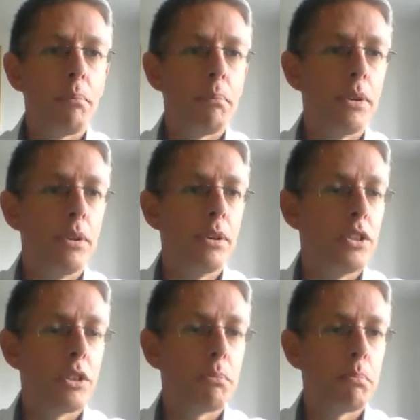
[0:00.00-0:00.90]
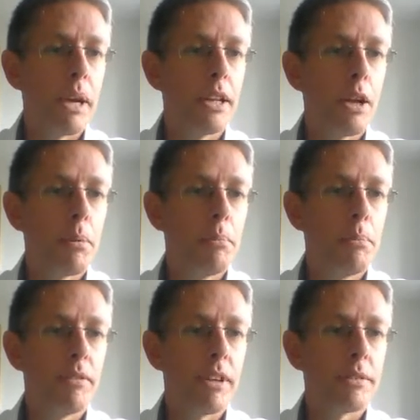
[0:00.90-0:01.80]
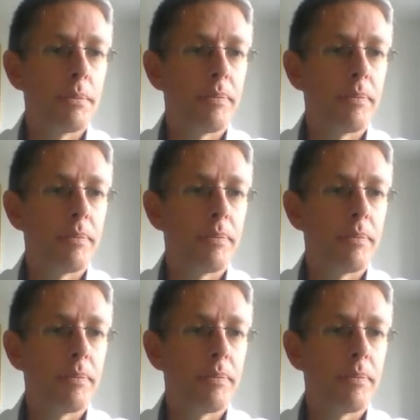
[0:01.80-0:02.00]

you can just pick it up and move it.